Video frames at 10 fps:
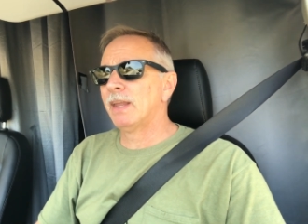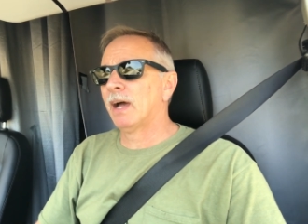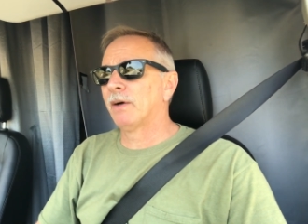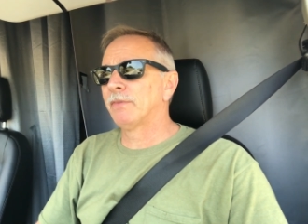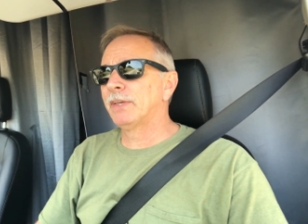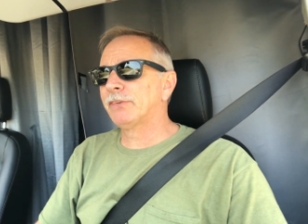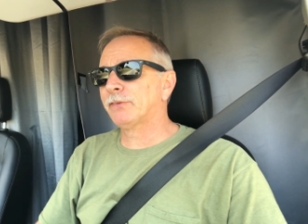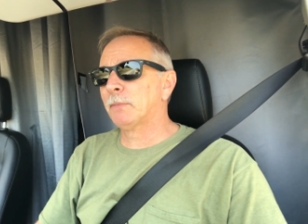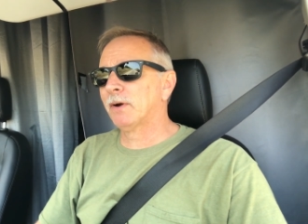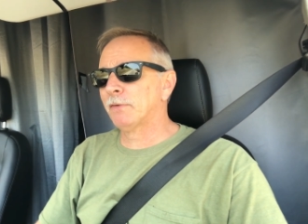Now, these
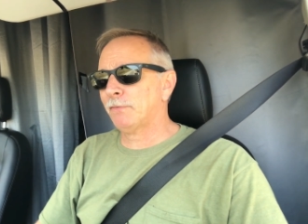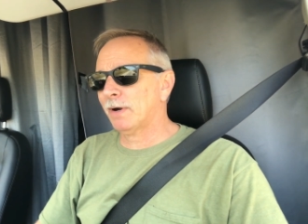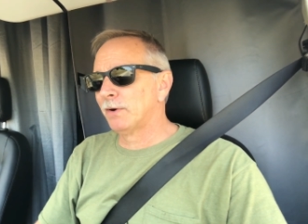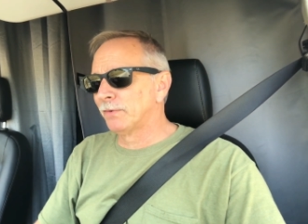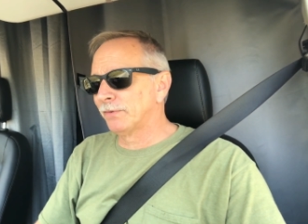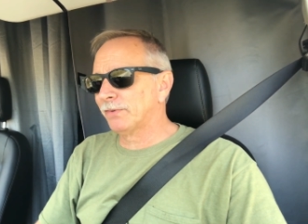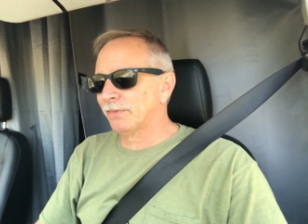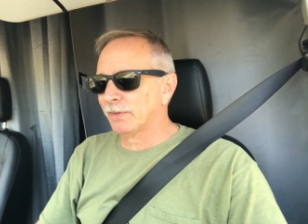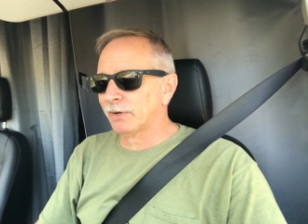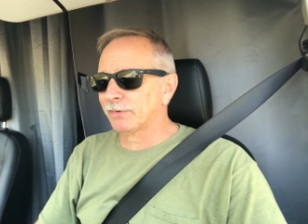smartphones,
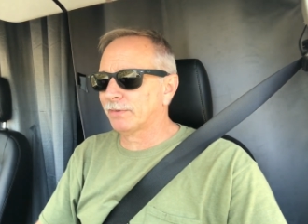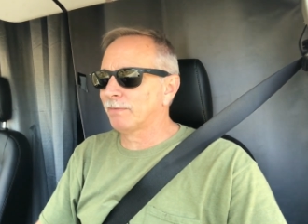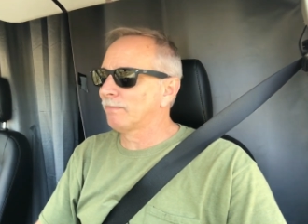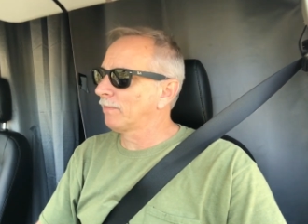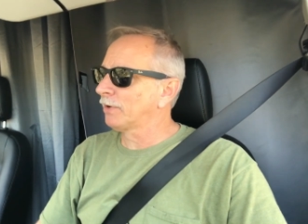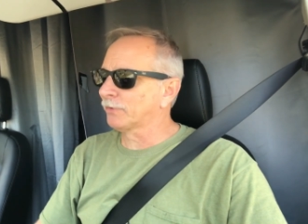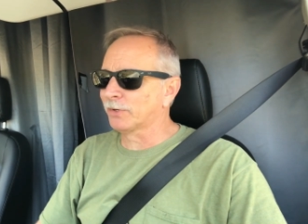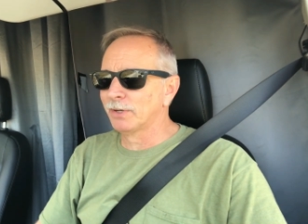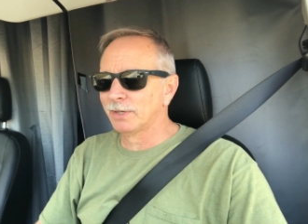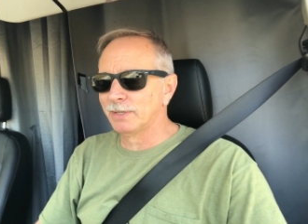there's
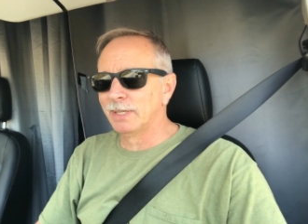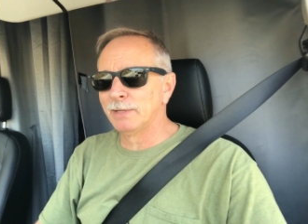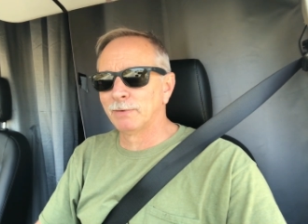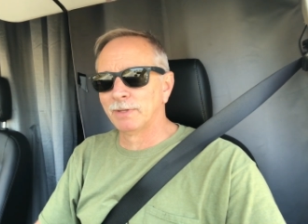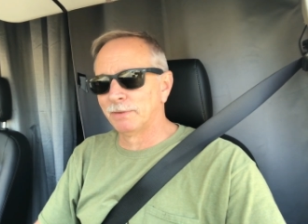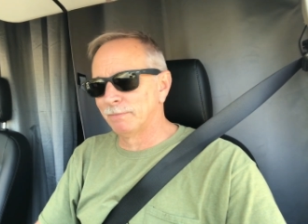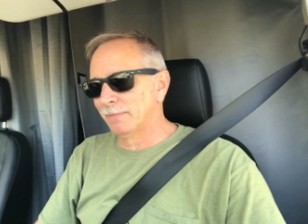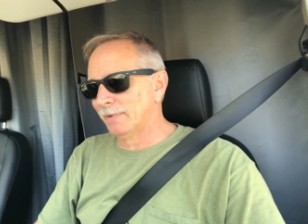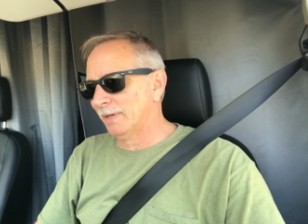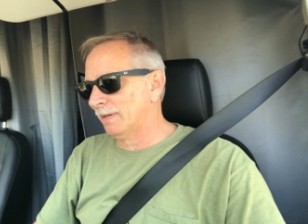good and evil and
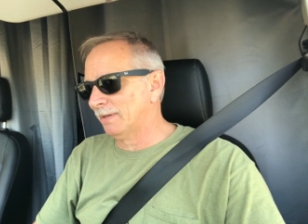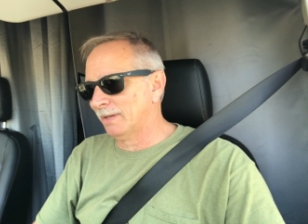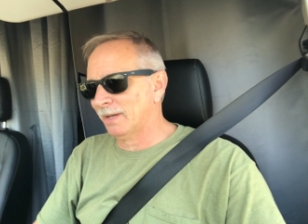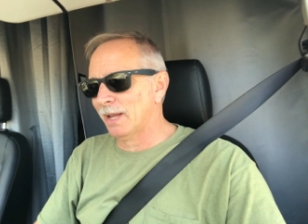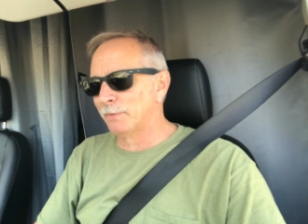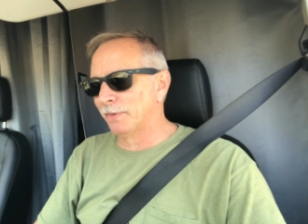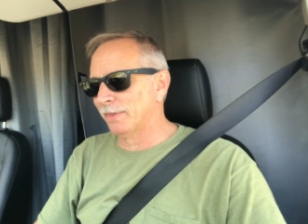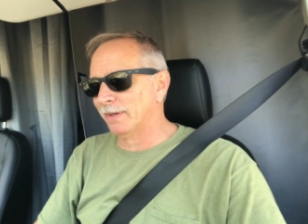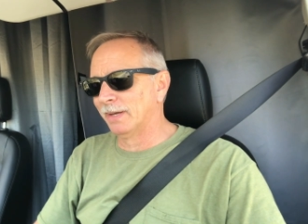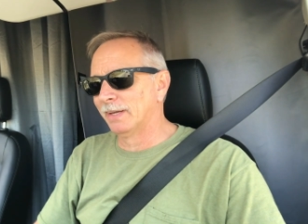
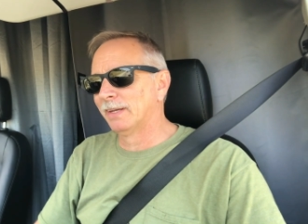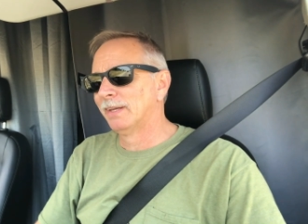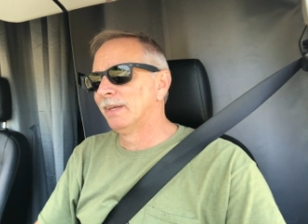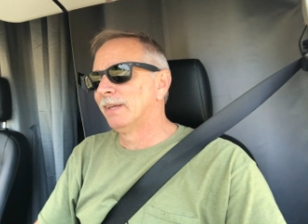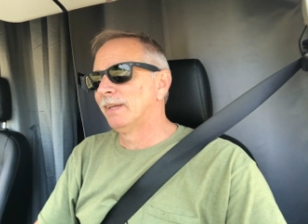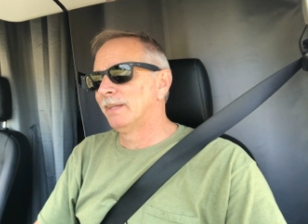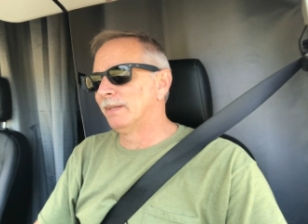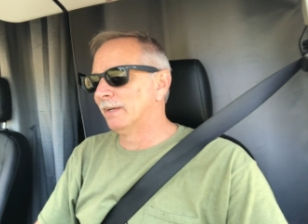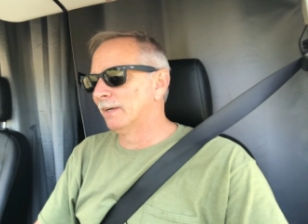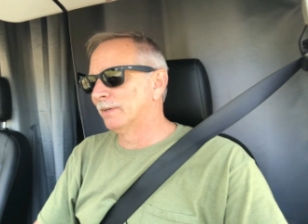everything,
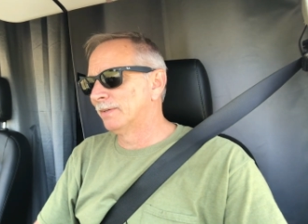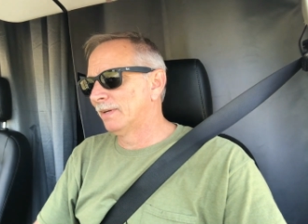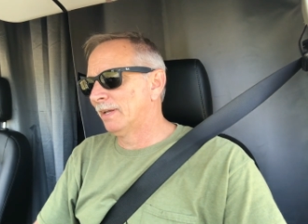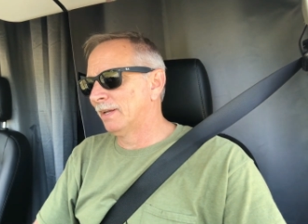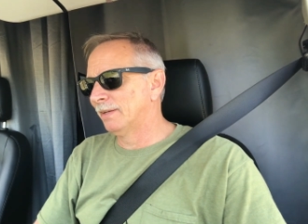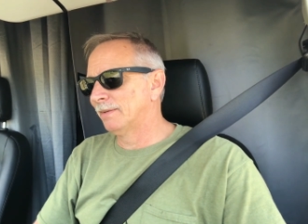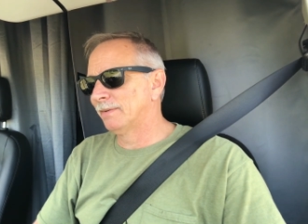you know, and